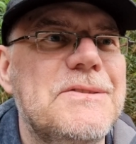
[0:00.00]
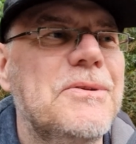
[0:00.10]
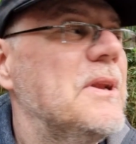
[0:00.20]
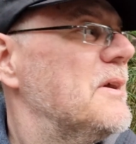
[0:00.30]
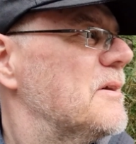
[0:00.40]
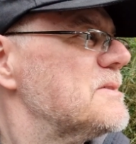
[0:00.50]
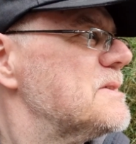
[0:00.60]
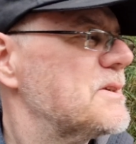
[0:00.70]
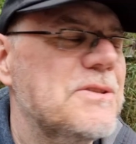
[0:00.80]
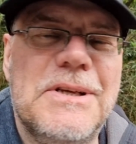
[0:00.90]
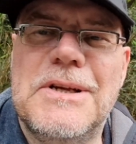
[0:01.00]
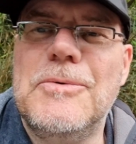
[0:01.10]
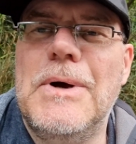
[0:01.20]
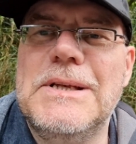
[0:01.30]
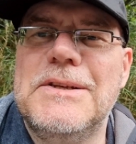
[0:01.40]
Soil air is actually
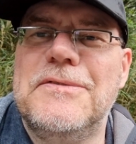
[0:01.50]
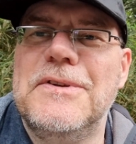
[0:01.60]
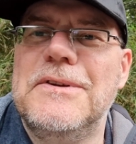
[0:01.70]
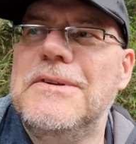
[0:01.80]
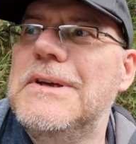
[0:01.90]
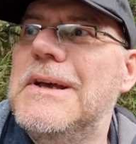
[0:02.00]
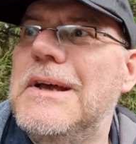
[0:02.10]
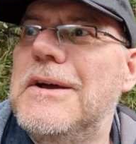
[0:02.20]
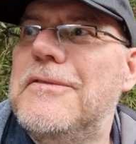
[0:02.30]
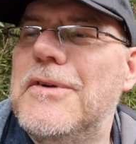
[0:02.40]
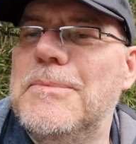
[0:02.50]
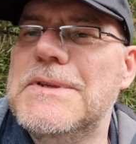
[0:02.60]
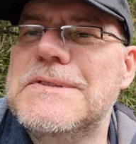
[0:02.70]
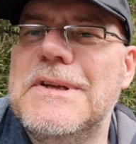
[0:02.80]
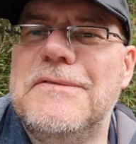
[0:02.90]
quite different from
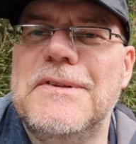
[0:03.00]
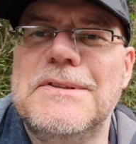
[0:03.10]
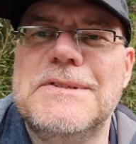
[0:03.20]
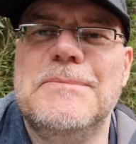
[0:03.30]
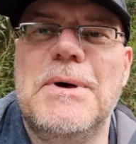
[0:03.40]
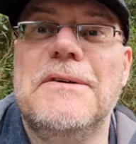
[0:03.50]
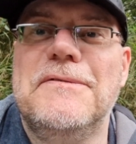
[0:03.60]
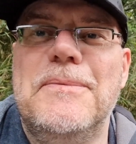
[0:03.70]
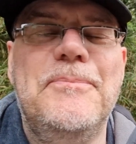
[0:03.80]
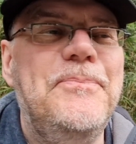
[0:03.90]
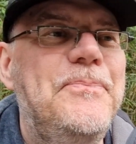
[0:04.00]
the stuff that's above.